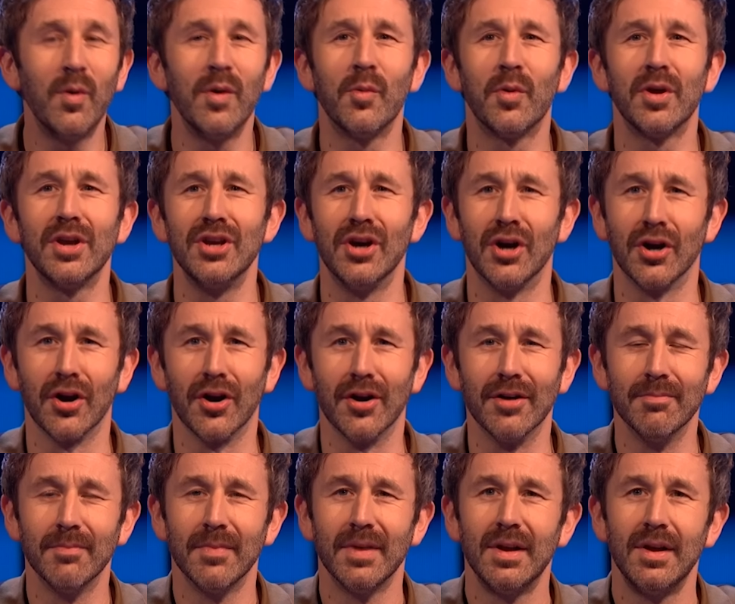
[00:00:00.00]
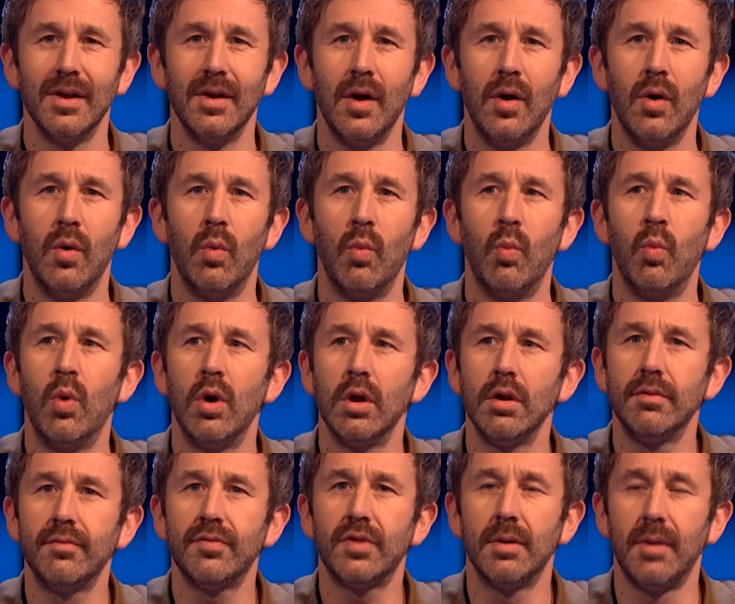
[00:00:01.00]
we were younger,
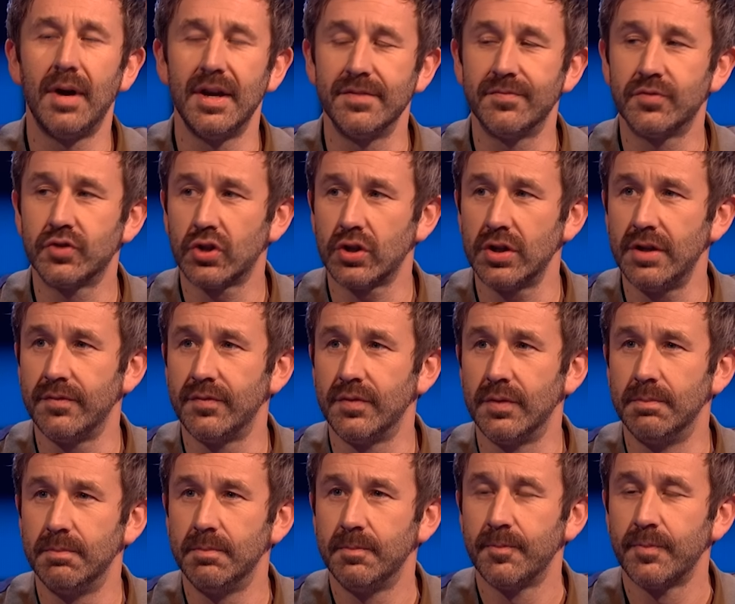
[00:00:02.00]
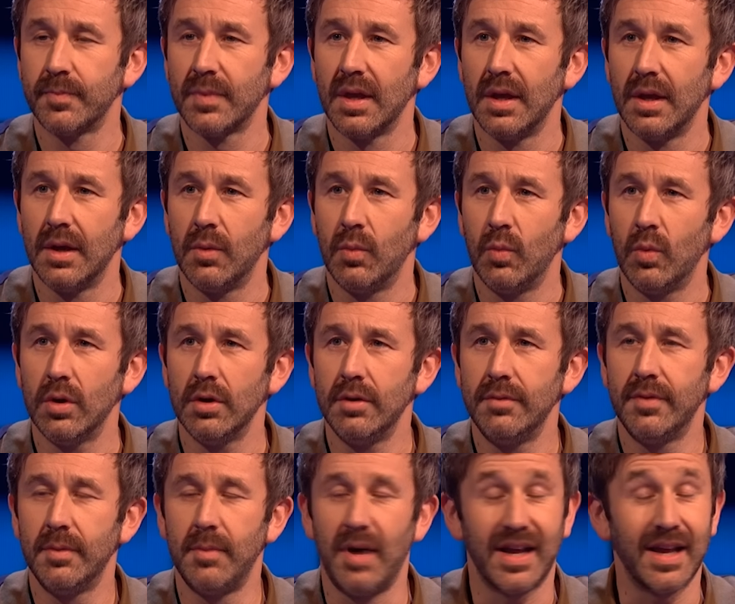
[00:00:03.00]
one of them, I had three of them, one
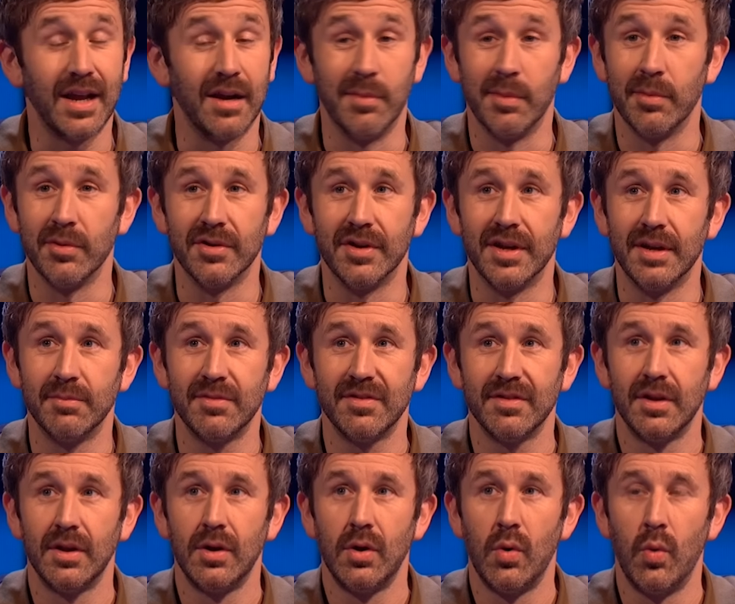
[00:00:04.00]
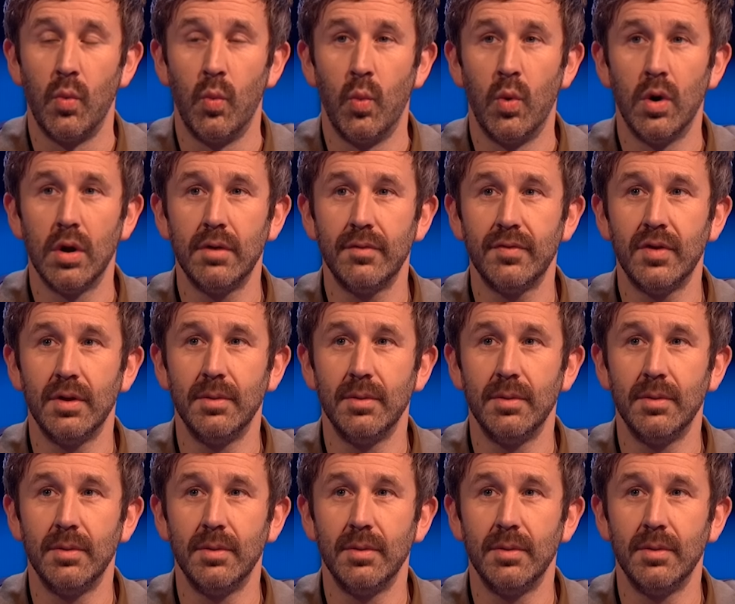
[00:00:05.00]
of them, I can't remember their names, one